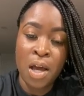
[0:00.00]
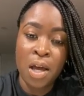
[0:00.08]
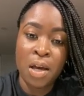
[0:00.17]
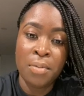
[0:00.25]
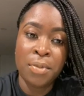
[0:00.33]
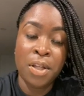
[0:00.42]

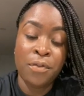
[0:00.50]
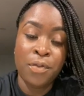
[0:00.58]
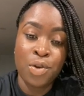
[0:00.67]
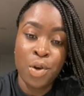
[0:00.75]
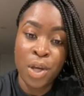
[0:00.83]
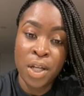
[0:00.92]
And if
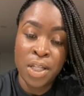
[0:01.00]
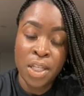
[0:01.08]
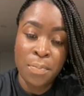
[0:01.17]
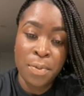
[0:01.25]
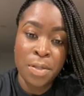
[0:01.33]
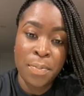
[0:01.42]
you know you're going to
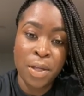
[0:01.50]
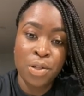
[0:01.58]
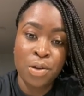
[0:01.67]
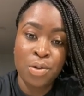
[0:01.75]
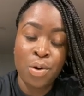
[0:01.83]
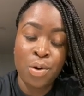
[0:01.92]
skip
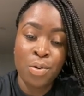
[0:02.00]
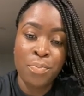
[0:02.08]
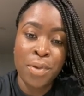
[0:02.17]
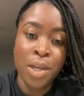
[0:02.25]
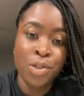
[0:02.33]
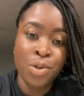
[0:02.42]
inspection on the home,
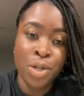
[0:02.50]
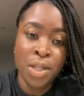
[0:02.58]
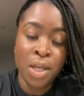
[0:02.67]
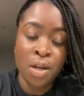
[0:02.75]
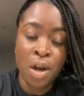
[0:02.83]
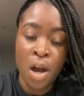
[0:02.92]
make sure you
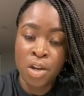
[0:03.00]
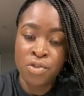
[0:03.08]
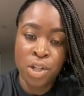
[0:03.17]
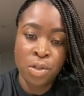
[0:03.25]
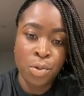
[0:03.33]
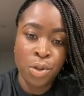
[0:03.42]
take a
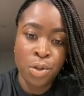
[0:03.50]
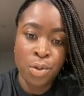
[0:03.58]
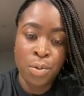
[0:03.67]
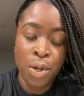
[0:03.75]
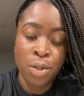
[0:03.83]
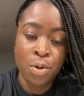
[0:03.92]
contractor with
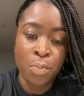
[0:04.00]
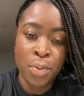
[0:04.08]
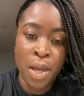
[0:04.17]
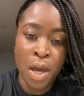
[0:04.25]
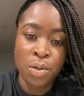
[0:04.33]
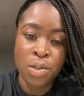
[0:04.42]
you at the
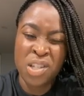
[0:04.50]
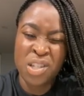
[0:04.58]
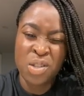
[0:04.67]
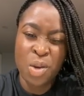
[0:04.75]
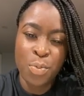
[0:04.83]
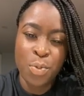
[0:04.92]
open house just
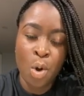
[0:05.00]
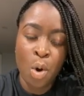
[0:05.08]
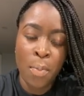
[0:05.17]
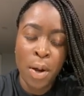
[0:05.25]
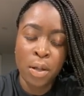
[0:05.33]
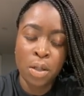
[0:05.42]
to scope the
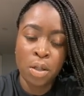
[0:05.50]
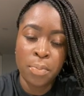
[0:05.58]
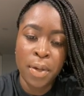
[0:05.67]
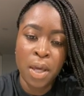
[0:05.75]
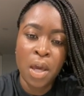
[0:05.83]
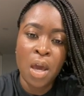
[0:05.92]
home out a little
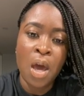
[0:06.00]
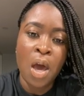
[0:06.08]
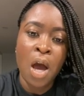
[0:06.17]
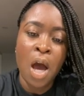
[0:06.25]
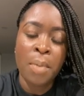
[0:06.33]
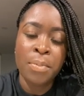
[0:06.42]
bit,
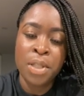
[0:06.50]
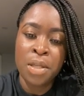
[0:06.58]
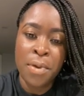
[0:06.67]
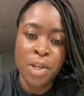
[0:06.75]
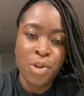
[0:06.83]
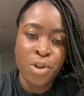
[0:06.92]
just to
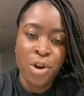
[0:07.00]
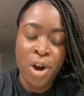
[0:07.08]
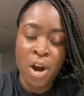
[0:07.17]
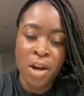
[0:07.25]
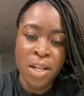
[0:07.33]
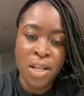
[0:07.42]
make sure there
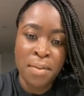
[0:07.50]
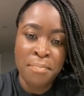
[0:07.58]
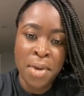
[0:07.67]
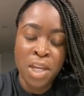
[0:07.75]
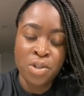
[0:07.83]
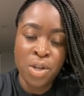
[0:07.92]
aren't any
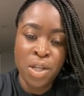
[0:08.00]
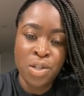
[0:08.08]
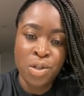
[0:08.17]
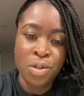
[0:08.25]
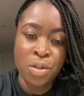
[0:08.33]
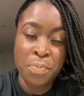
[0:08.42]
major
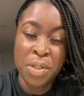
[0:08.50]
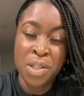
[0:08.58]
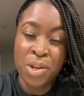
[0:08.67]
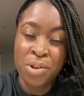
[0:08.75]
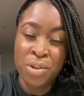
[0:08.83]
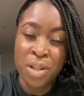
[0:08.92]
issues,
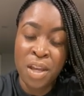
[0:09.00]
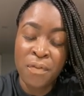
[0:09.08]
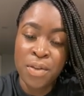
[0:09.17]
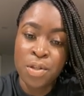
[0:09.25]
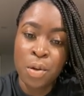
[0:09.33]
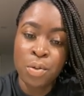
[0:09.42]
particularly if
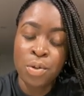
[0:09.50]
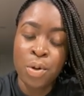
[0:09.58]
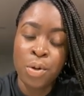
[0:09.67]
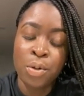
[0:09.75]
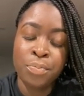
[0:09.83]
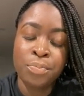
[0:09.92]
it's an older
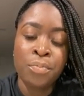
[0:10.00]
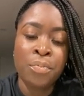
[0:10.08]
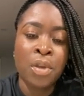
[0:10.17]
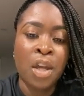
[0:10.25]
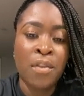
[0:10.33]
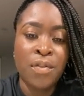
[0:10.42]
home.
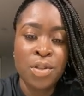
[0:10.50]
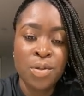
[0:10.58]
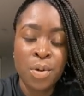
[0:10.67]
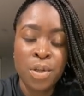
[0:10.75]
If it's new